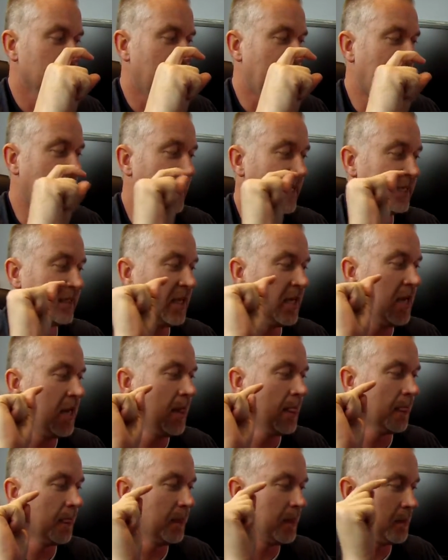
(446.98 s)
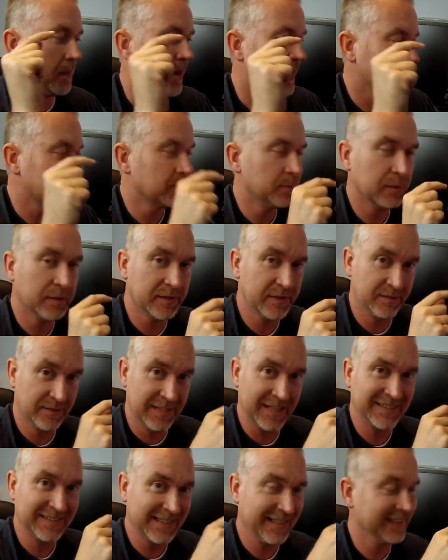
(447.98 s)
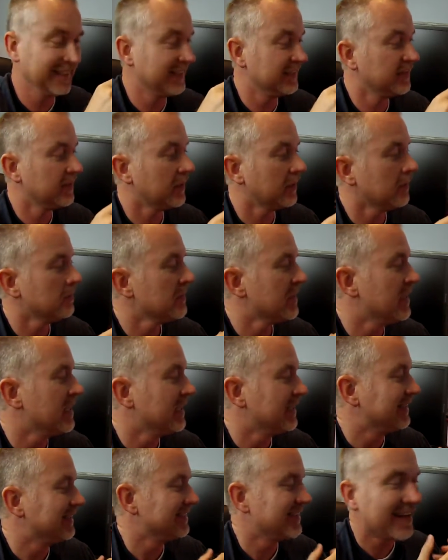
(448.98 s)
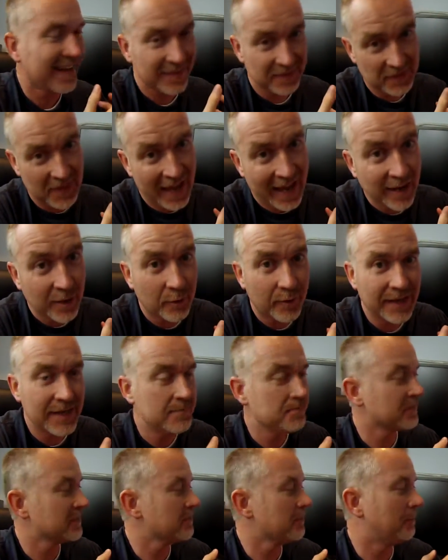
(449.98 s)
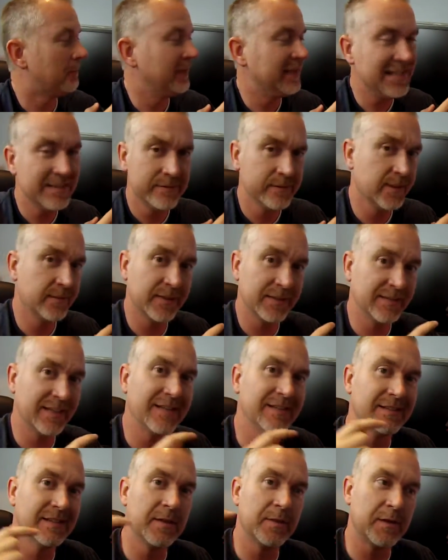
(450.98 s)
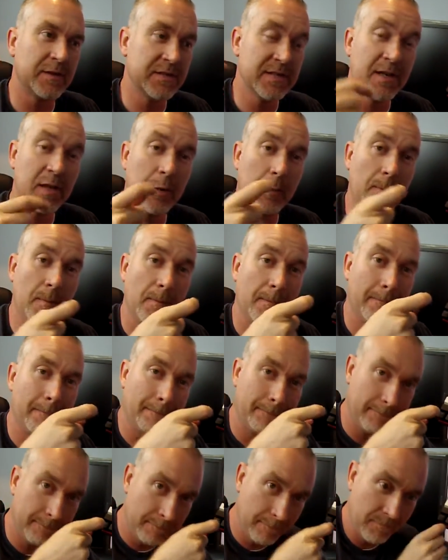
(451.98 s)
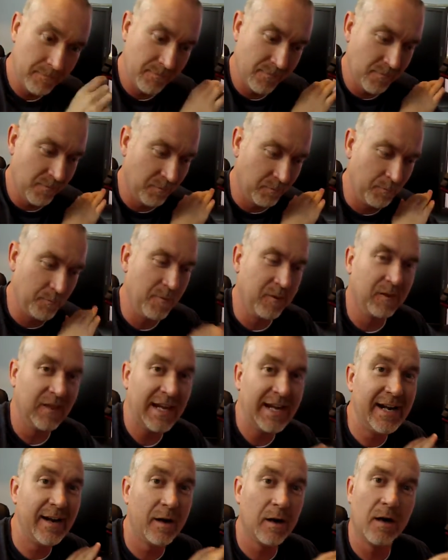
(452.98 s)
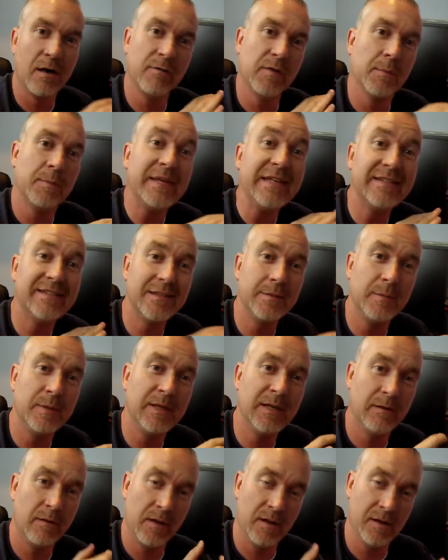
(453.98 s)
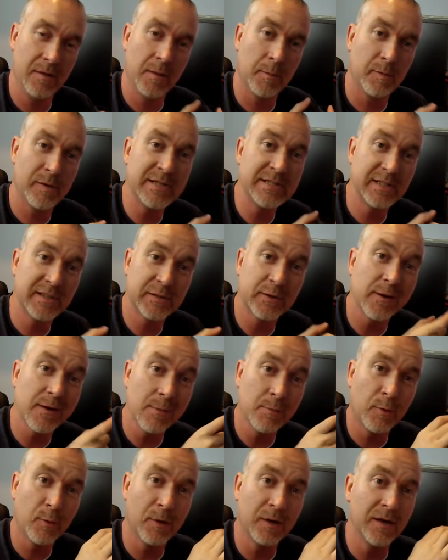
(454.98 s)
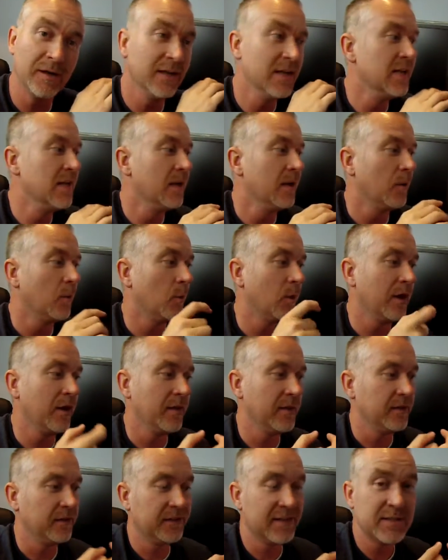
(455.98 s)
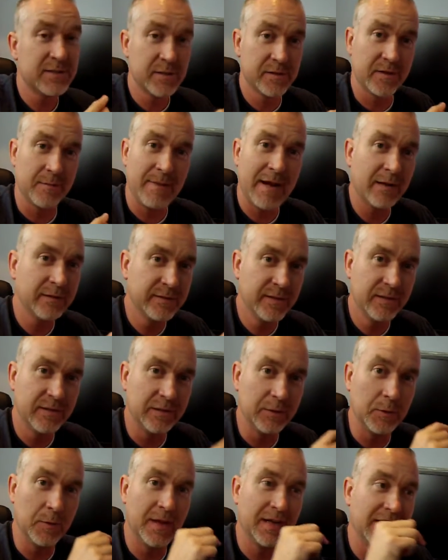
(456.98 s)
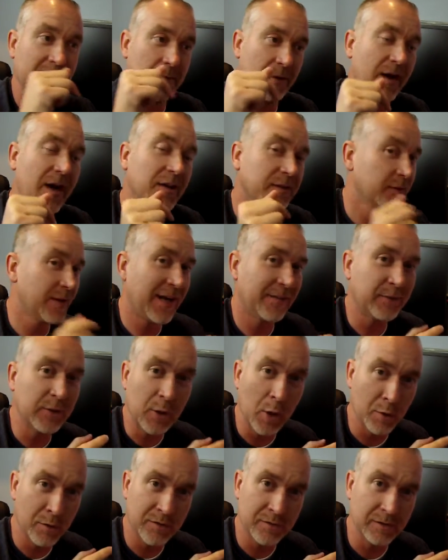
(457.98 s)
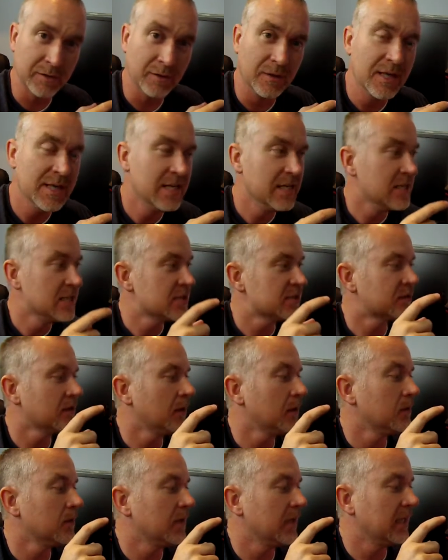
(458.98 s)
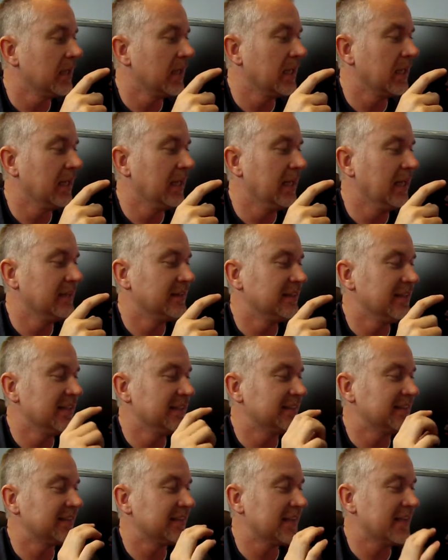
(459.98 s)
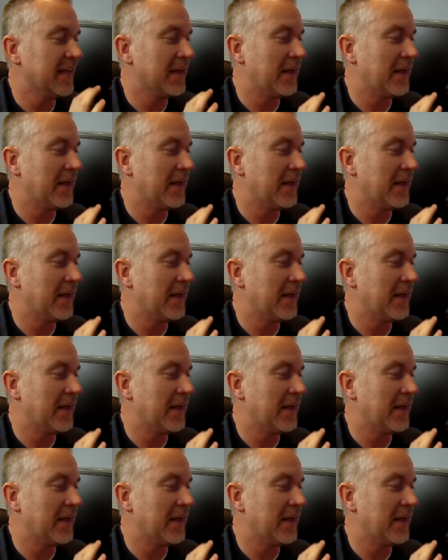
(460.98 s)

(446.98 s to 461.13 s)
and the possibility of dust getting in there, not that great, but even if it doesn't, there's another layer of the PCB or the printed circuit board where the sensors are mounted to that it will also have to go through. So it's